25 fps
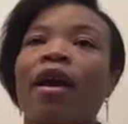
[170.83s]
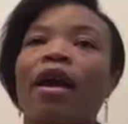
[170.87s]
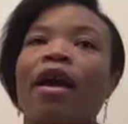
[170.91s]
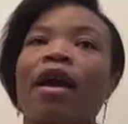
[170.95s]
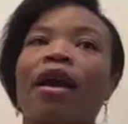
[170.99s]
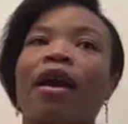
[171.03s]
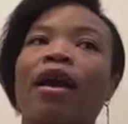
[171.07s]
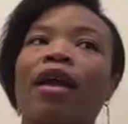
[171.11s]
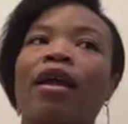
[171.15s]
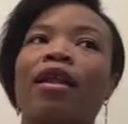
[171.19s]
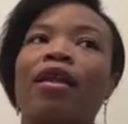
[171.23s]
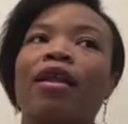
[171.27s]

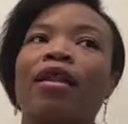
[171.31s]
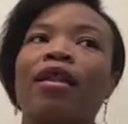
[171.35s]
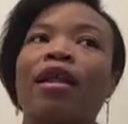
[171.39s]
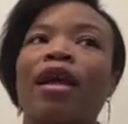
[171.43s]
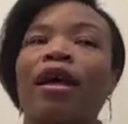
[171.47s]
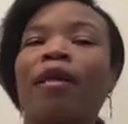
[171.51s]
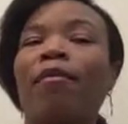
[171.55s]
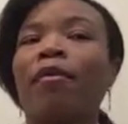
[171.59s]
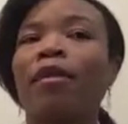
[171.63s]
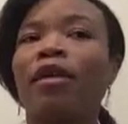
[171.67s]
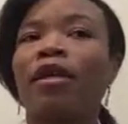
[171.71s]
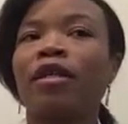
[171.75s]
And
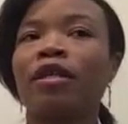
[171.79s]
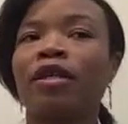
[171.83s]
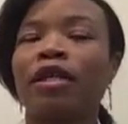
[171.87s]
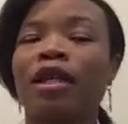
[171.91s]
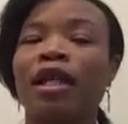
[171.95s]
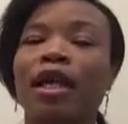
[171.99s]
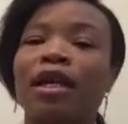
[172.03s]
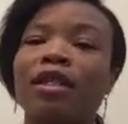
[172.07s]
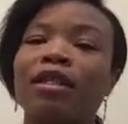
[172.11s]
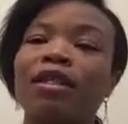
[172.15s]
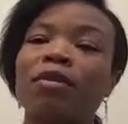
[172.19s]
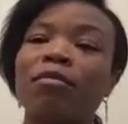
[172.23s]
that means a
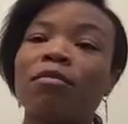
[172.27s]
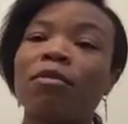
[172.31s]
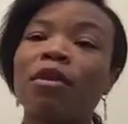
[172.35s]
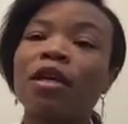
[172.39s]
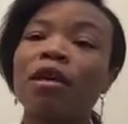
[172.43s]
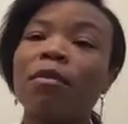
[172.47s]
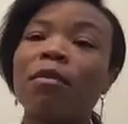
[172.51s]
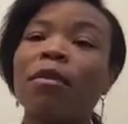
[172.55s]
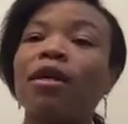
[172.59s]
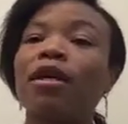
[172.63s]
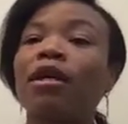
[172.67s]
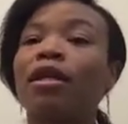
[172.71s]
lot to
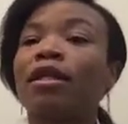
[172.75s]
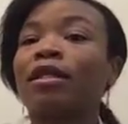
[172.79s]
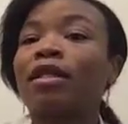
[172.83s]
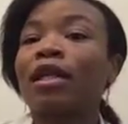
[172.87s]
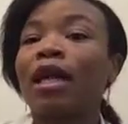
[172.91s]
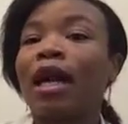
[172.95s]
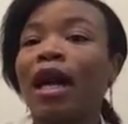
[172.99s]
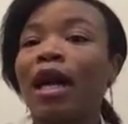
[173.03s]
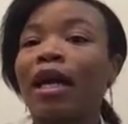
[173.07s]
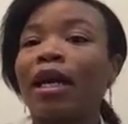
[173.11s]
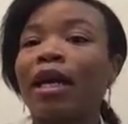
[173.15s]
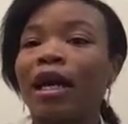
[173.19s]
me because
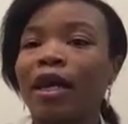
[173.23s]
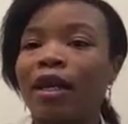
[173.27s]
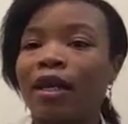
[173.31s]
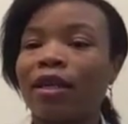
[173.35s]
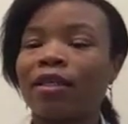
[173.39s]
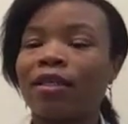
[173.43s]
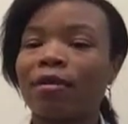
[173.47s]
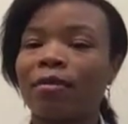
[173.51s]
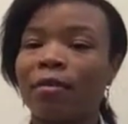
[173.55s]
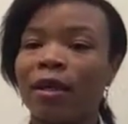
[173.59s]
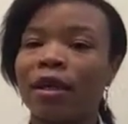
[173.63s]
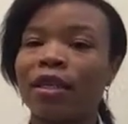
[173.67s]
I got
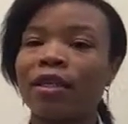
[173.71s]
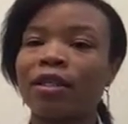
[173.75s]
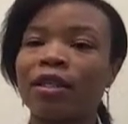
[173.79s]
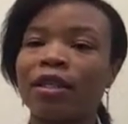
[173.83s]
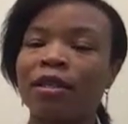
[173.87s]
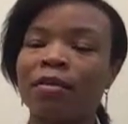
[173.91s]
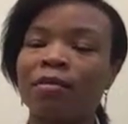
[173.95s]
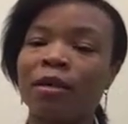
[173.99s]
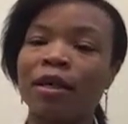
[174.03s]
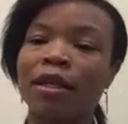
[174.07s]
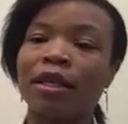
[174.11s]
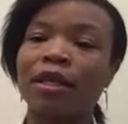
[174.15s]
into
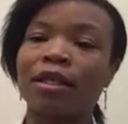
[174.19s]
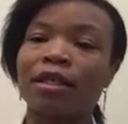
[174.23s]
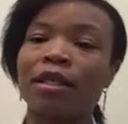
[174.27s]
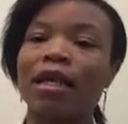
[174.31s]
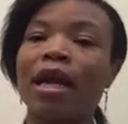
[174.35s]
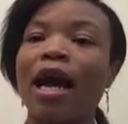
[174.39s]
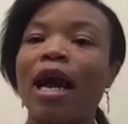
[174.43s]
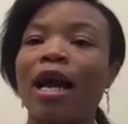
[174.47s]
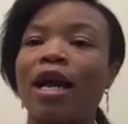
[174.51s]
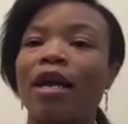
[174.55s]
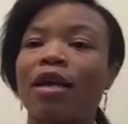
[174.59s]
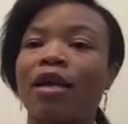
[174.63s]
medicine because
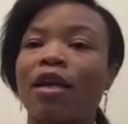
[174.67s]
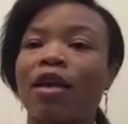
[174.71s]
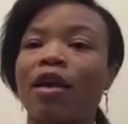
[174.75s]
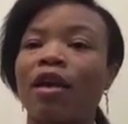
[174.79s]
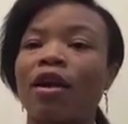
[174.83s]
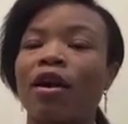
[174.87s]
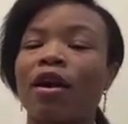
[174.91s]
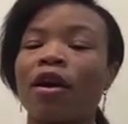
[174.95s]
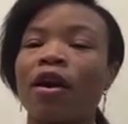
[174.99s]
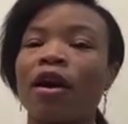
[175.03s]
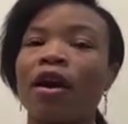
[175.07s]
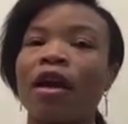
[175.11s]
I
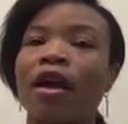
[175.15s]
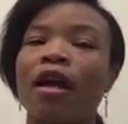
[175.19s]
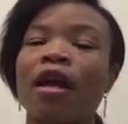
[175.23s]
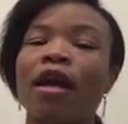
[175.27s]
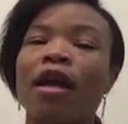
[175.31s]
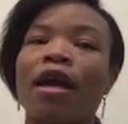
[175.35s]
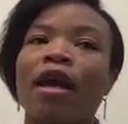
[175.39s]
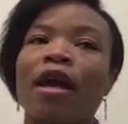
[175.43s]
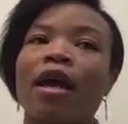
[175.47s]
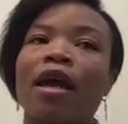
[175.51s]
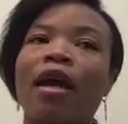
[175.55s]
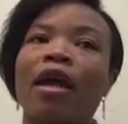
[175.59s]
care.
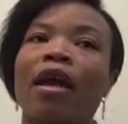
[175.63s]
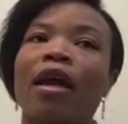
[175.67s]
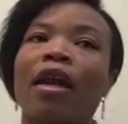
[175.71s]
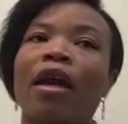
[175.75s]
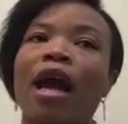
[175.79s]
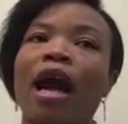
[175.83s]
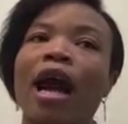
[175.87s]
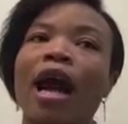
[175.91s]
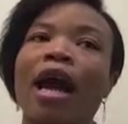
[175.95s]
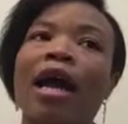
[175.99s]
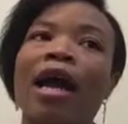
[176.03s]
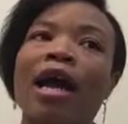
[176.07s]
And
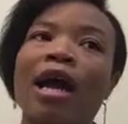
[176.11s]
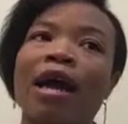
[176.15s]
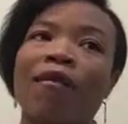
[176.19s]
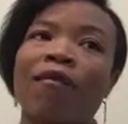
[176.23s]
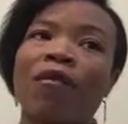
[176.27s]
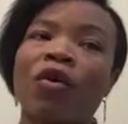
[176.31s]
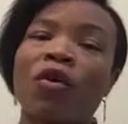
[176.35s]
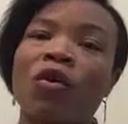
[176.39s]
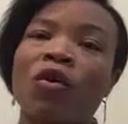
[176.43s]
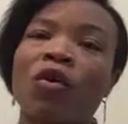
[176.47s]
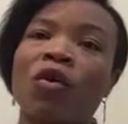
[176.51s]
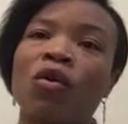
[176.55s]
I
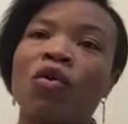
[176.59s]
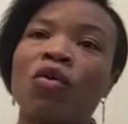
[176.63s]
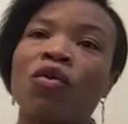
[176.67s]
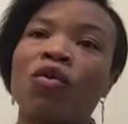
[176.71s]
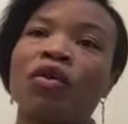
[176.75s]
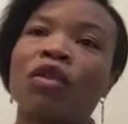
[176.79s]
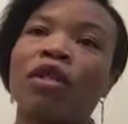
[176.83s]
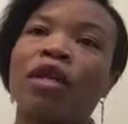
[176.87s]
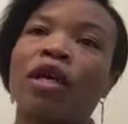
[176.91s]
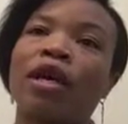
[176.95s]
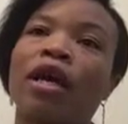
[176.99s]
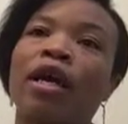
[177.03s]
have
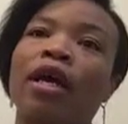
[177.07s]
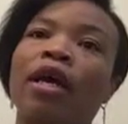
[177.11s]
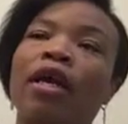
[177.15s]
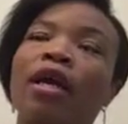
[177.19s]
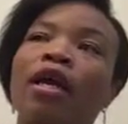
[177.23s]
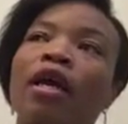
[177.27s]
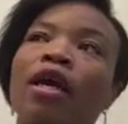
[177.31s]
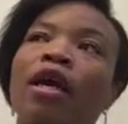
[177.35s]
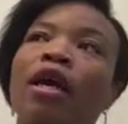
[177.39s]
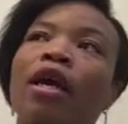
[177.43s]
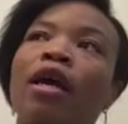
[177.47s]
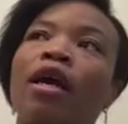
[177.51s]
goals that
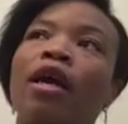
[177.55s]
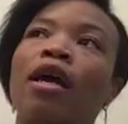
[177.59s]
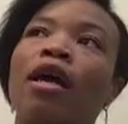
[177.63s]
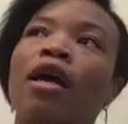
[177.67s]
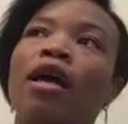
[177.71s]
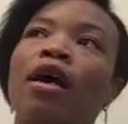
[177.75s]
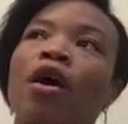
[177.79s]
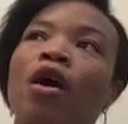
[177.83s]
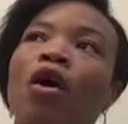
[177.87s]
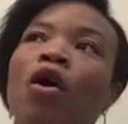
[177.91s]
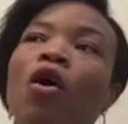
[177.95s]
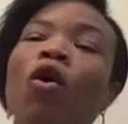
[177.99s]

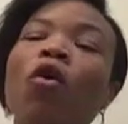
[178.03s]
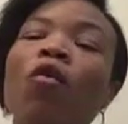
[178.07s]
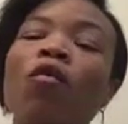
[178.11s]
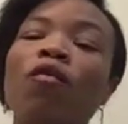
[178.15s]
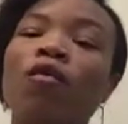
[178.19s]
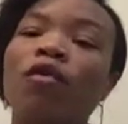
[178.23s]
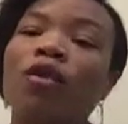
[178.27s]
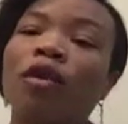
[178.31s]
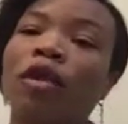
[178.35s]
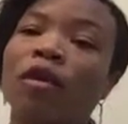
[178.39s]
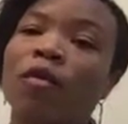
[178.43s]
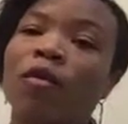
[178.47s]

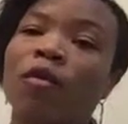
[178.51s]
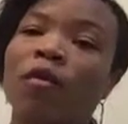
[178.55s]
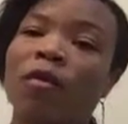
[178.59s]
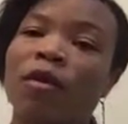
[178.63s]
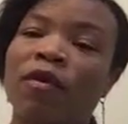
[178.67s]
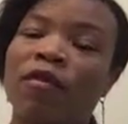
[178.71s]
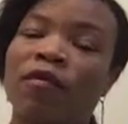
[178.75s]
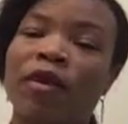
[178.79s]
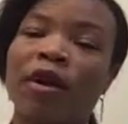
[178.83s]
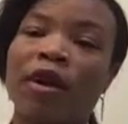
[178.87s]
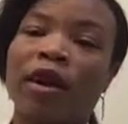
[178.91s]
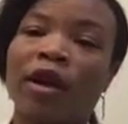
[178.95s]
hopefully will
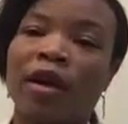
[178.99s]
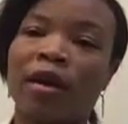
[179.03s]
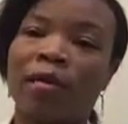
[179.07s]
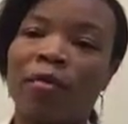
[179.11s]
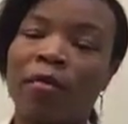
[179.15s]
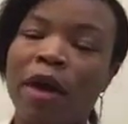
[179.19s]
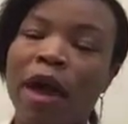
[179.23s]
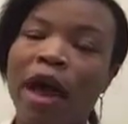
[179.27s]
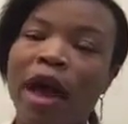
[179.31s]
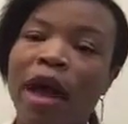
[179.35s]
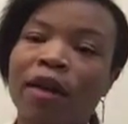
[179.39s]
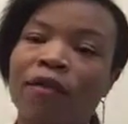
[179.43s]
be very
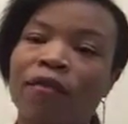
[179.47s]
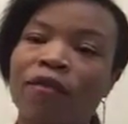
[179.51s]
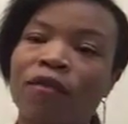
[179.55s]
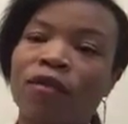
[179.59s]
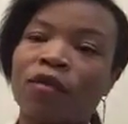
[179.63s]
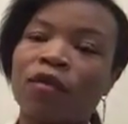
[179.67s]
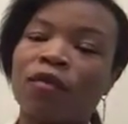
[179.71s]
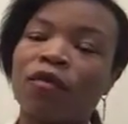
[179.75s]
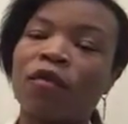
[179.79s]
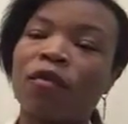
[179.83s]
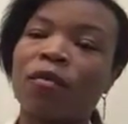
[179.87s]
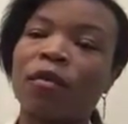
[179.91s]

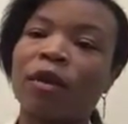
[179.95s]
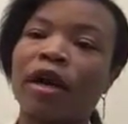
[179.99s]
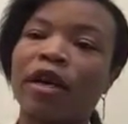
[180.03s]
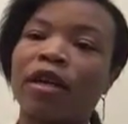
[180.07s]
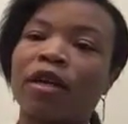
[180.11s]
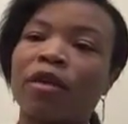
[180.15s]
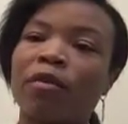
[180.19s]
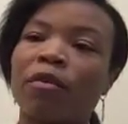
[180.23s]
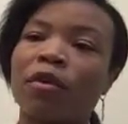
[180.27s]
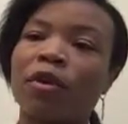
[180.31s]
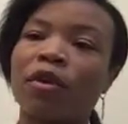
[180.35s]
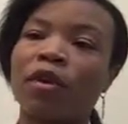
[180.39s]
impactful for my
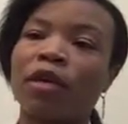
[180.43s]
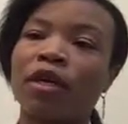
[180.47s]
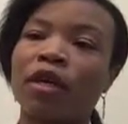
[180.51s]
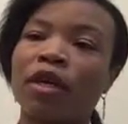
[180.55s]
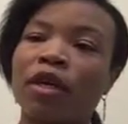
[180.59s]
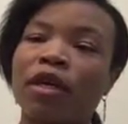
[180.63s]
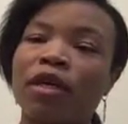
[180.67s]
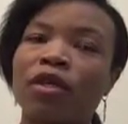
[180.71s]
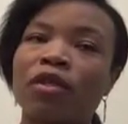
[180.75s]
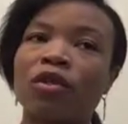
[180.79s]
community.